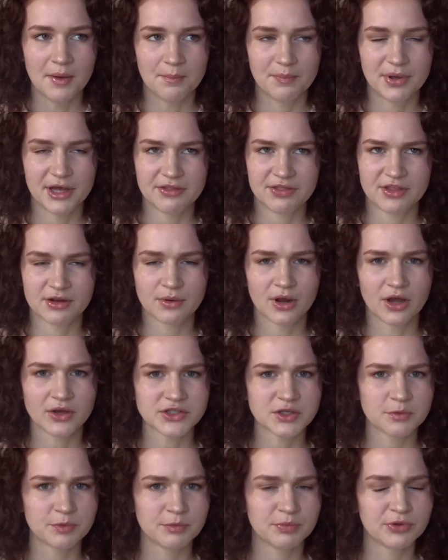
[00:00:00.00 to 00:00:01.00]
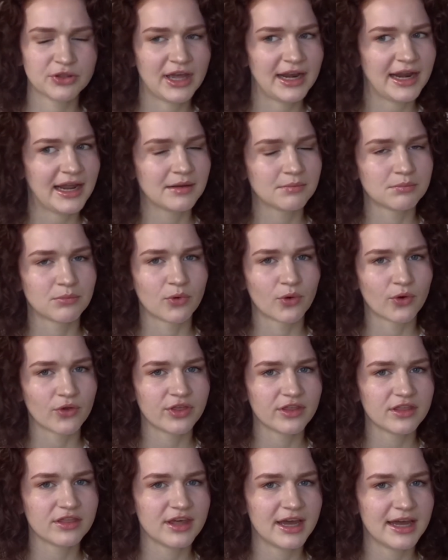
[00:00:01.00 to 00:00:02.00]
but there were also people that had more
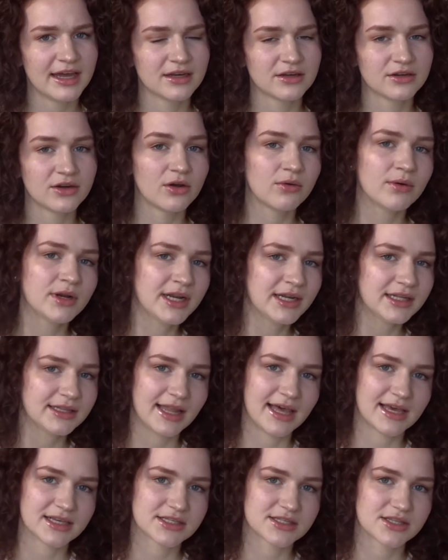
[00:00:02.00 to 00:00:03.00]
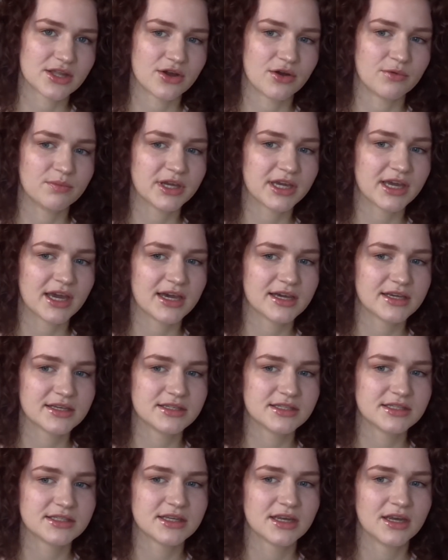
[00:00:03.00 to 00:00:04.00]
than that. No one had less though,
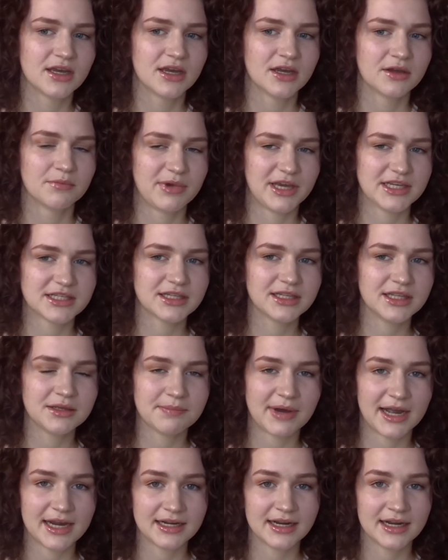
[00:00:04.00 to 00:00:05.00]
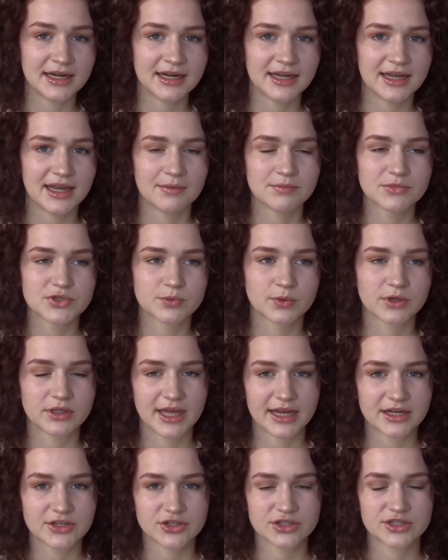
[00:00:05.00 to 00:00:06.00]
because basically my 9 a.m.s were
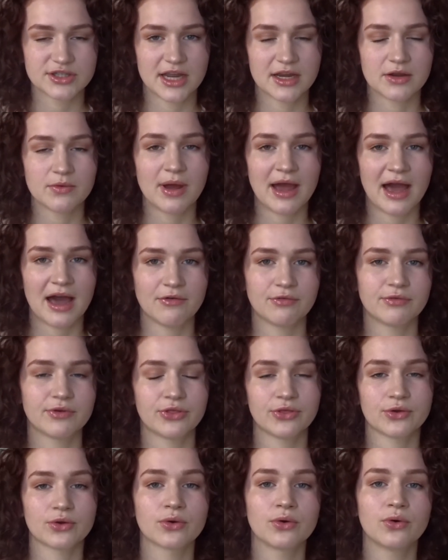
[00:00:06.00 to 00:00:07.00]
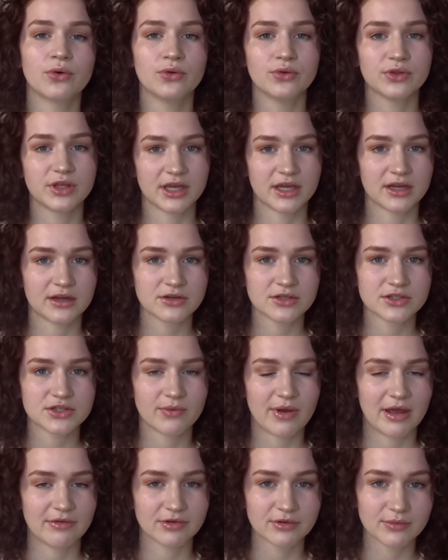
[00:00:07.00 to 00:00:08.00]
lectures that you have with your whole year,
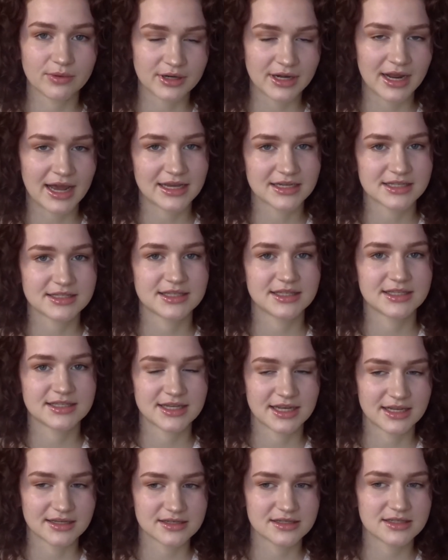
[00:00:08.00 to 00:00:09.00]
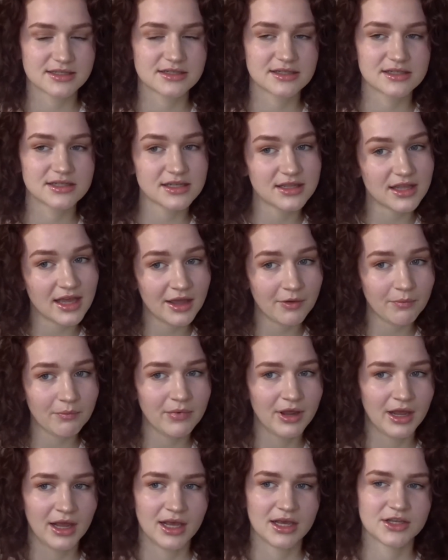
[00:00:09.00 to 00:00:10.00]
so everyone has to attend to
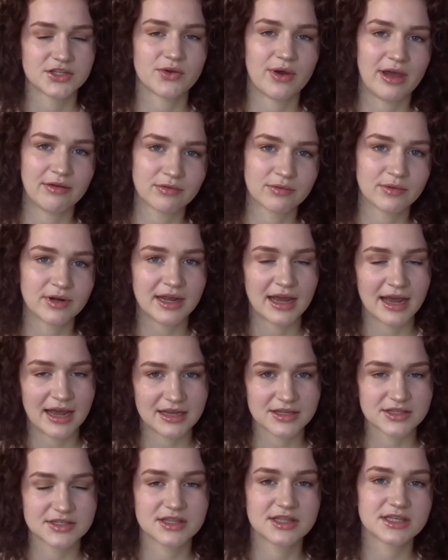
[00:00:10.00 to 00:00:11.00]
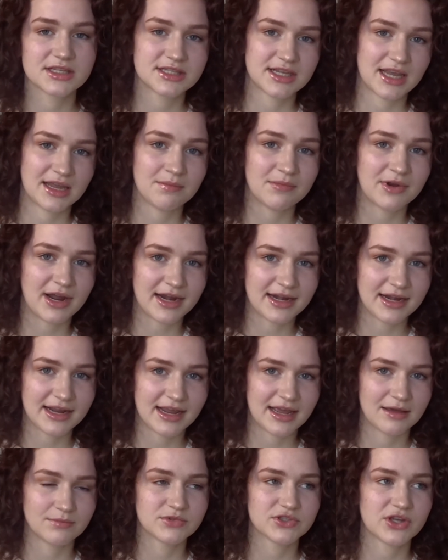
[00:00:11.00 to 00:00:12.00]
them. So everyone has the same 9
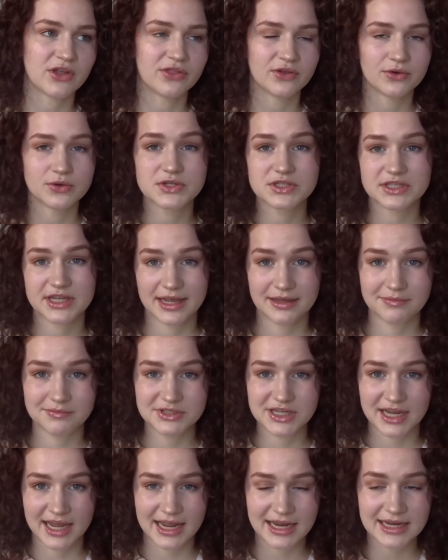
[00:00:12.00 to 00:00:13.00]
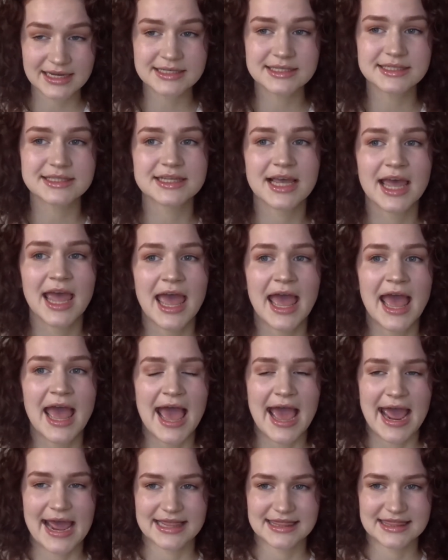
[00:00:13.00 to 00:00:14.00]
a.m.s on those same days.
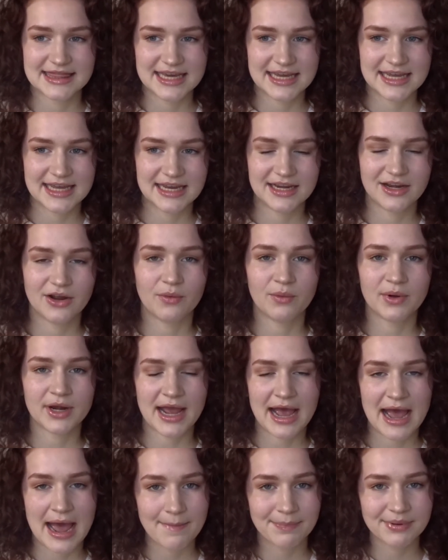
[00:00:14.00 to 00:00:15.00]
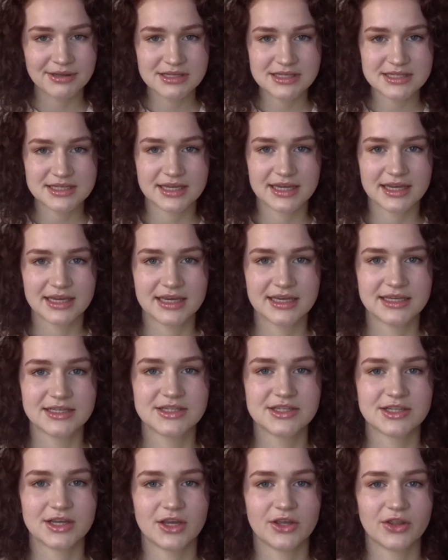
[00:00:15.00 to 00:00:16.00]
And then what happens
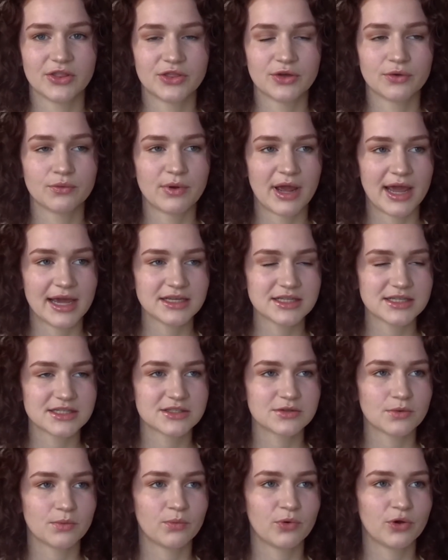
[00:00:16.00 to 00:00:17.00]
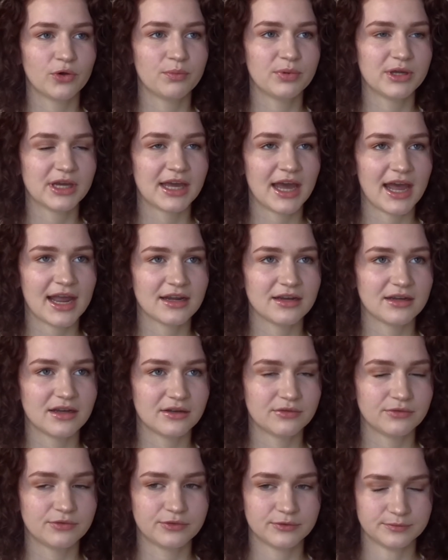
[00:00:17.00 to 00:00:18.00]
is the rest will be kind
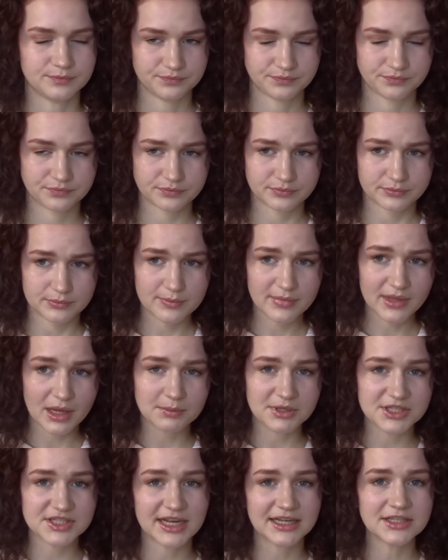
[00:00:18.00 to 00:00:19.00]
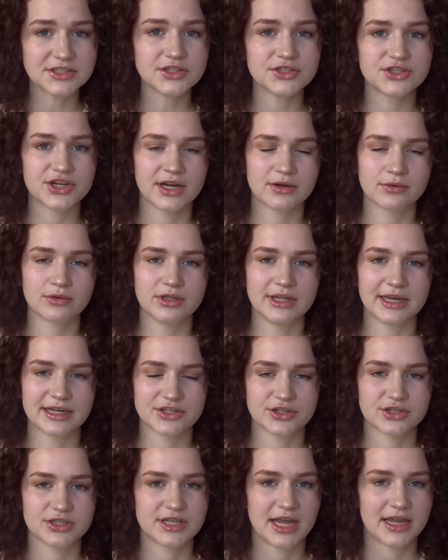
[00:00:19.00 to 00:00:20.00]
of Besides the general
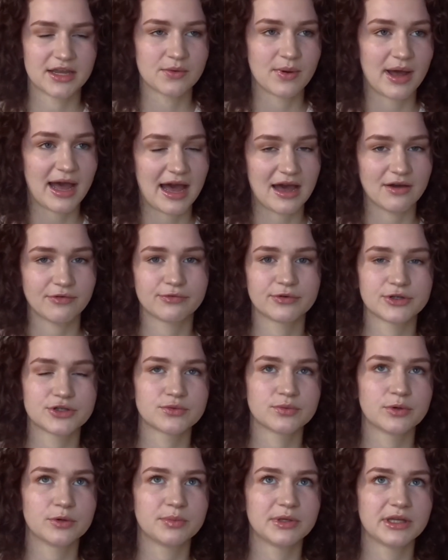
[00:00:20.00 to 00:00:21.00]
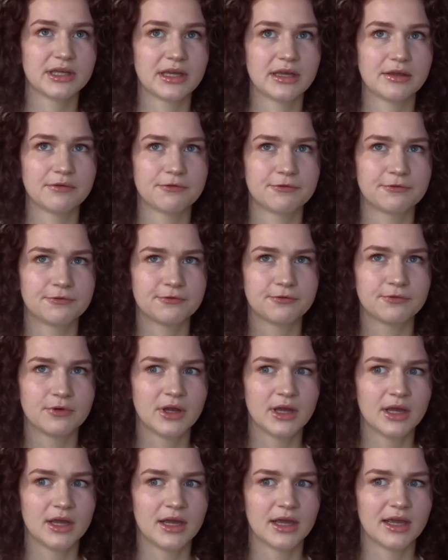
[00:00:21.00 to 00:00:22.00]
lectures that you have, which will be,
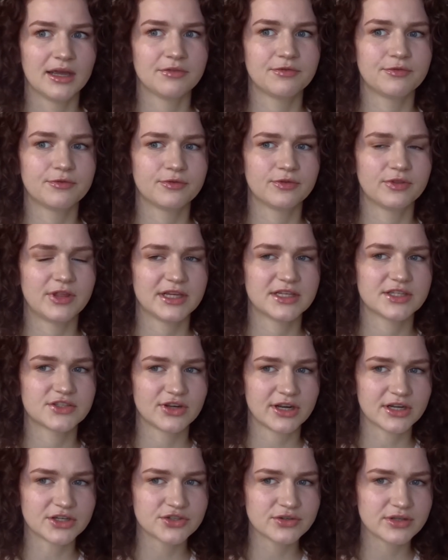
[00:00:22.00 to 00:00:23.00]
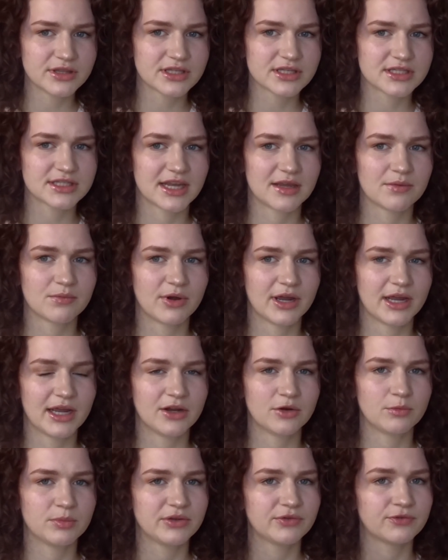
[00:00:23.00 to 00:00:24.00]
if they structure it the same way,
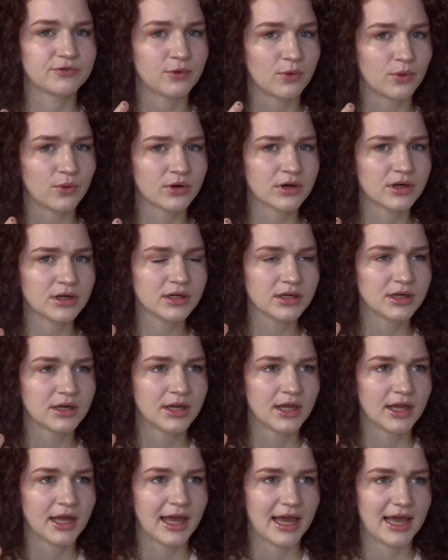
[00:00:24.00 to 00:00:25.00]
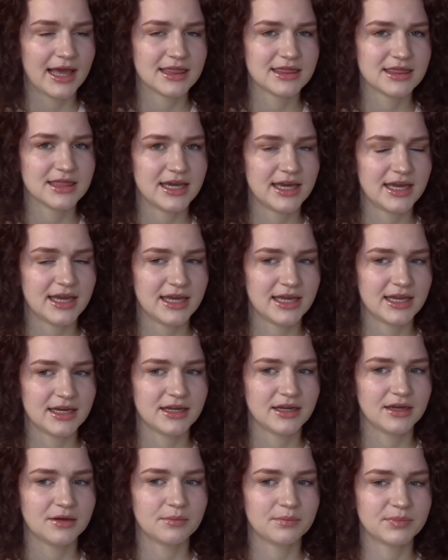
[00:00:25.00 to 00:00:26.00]
it'll be four. And
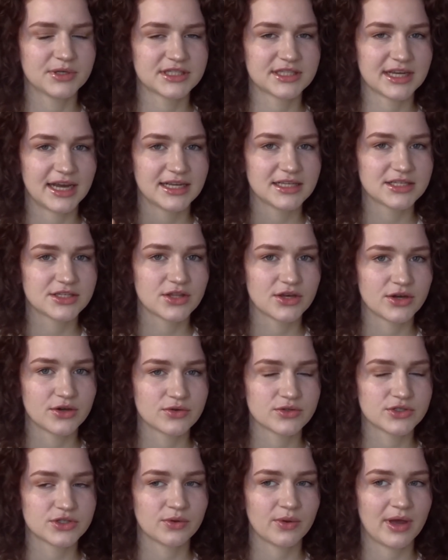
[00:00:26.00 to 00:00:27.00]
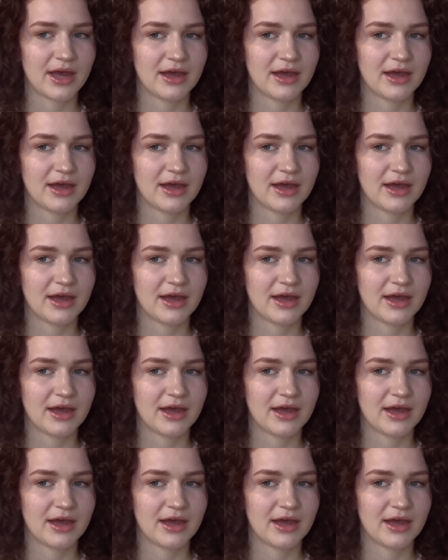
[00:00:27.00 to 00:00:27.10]
then besides those, you'll